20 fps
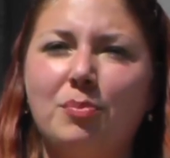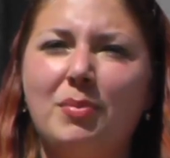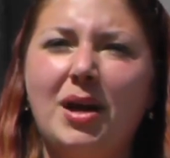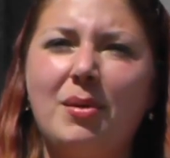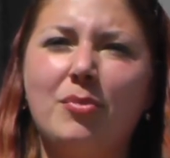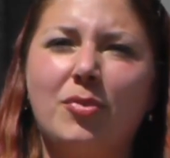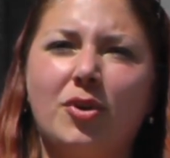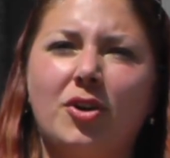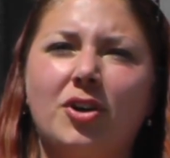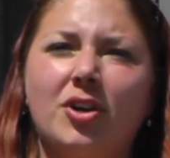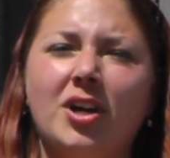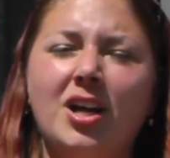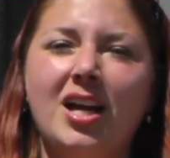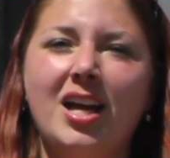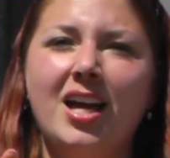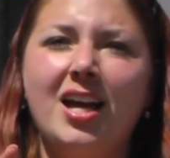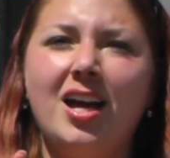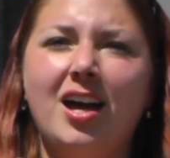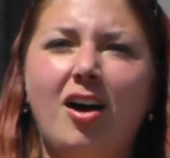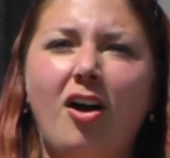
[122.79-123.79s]
remember
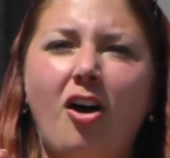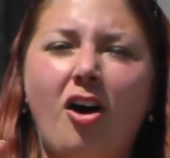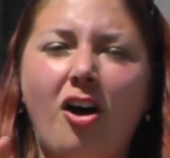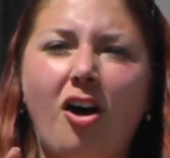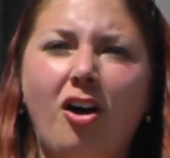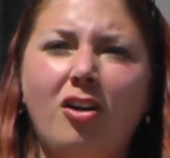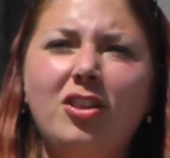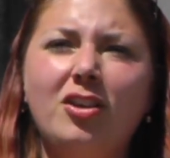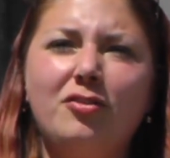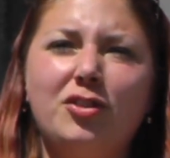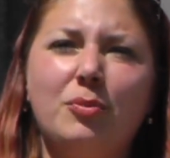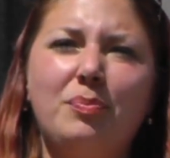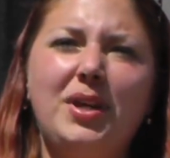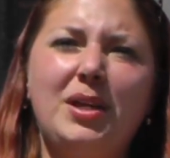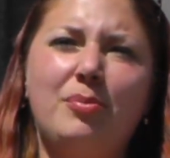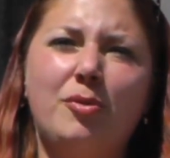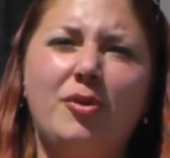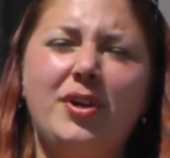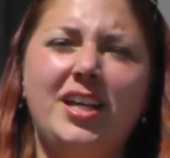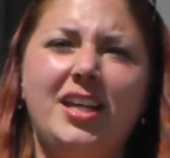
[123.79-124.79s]
all of the
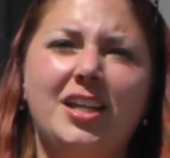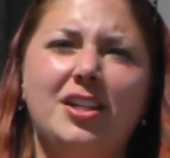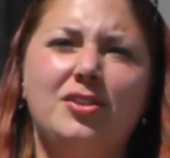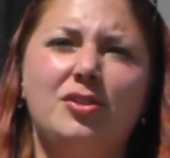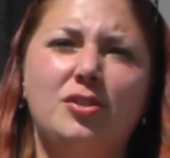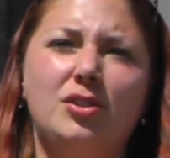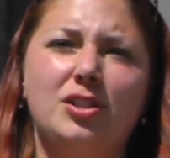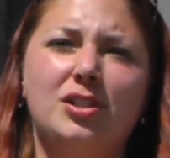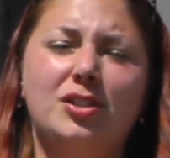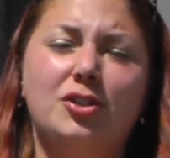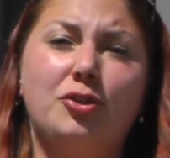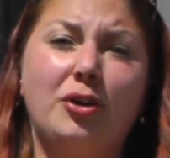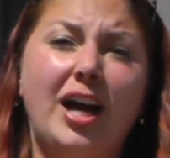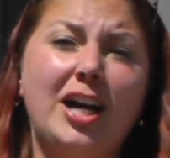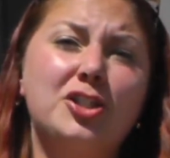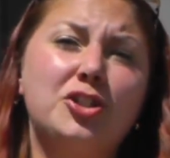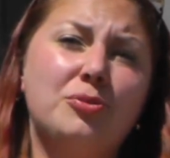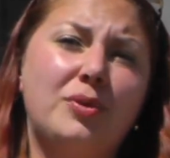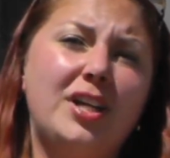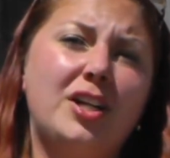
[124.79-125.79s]
people he had
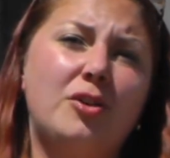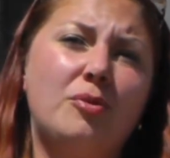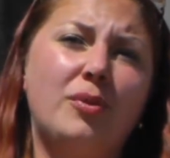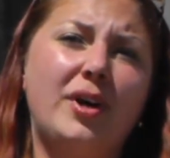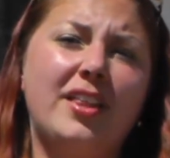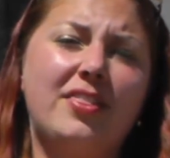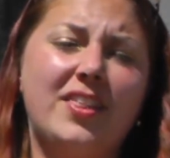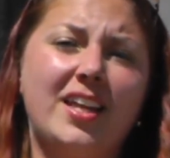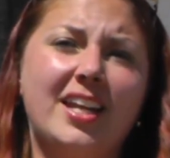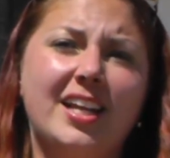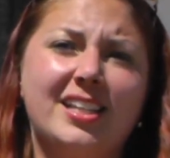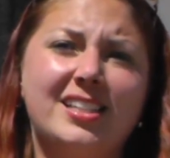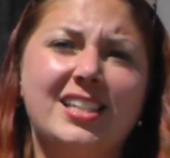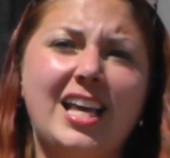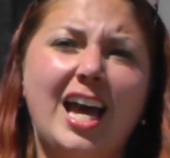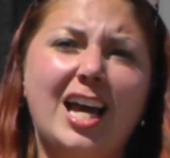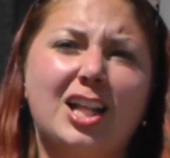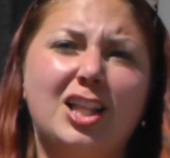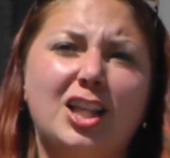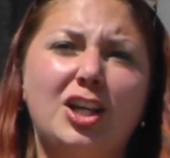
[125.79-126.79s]
graduated with and
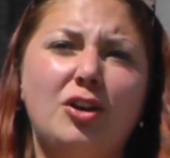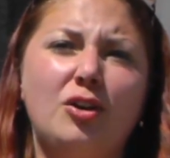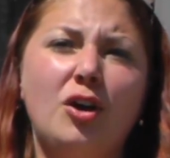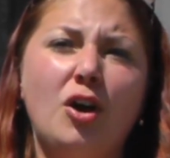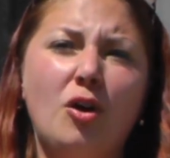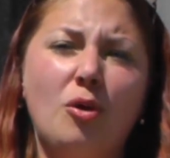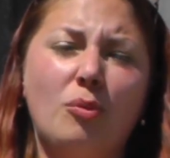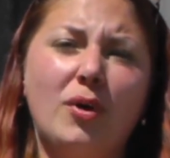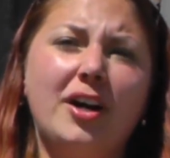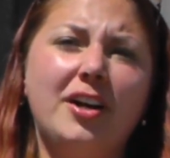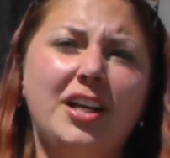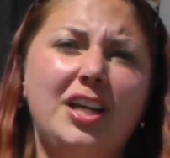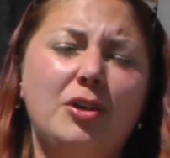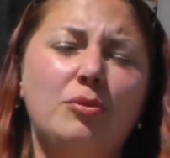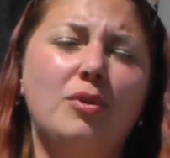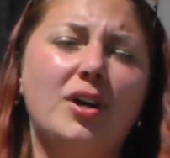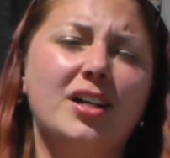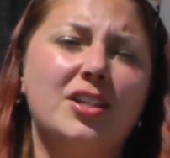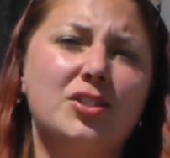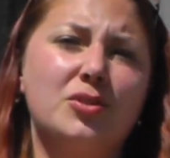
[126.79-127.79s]
exactly where
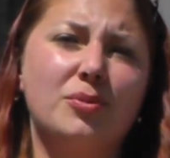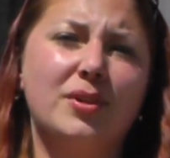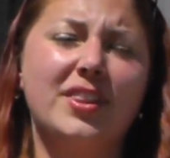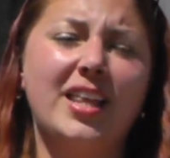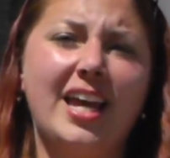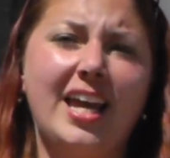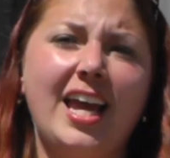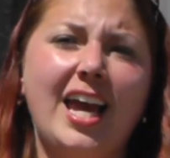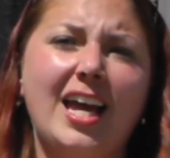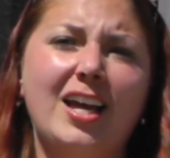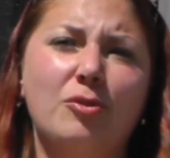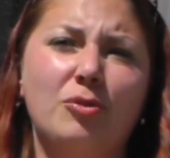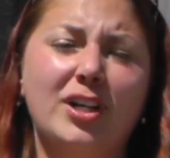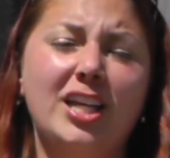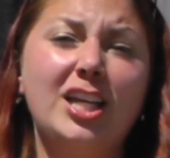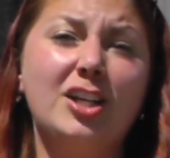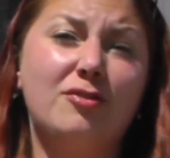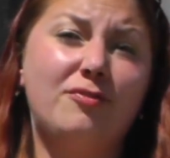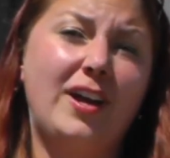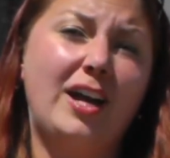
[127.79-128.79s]
he was
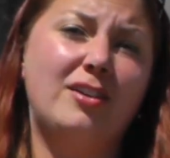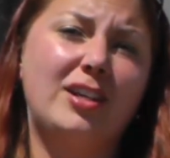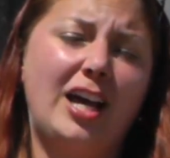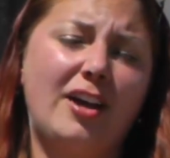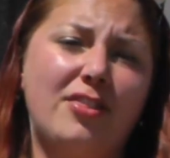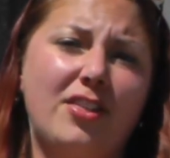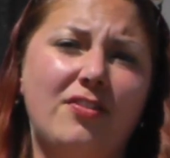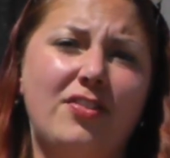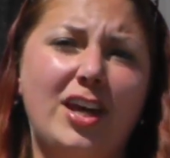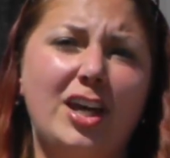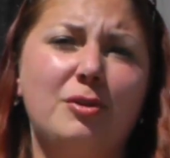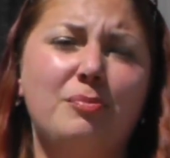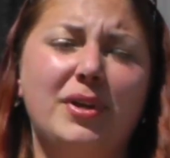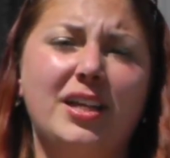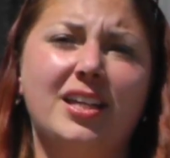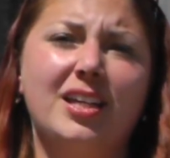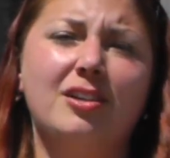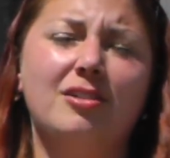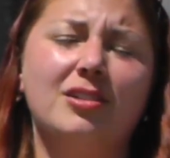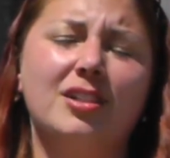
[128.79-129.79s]
when he had found out that they had
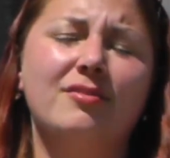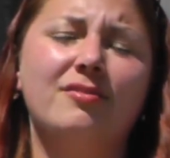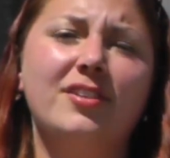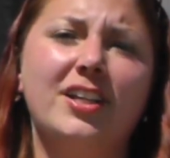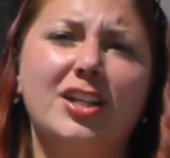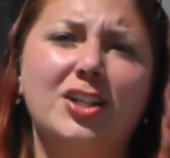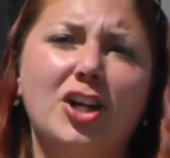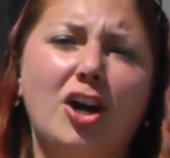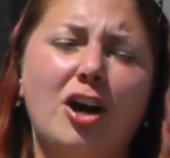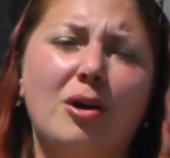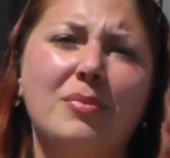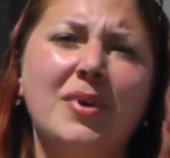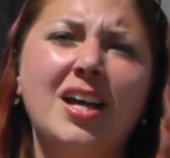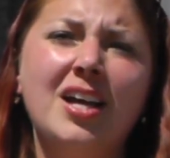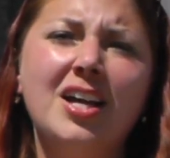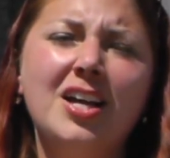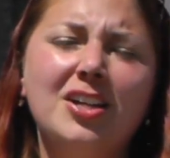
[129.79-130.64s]
been killed in Vietnam.